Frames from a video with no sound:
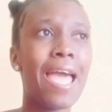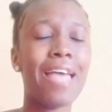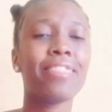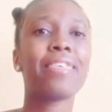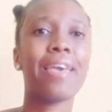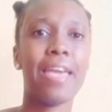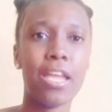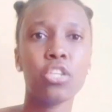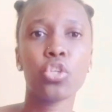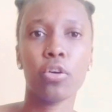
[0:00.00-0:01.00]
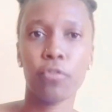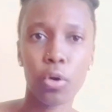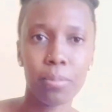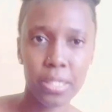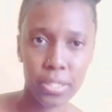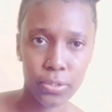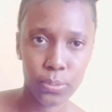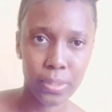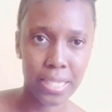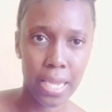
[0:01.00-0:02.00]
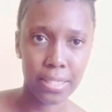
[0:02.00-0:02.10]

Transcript: at the edge of committing suicide.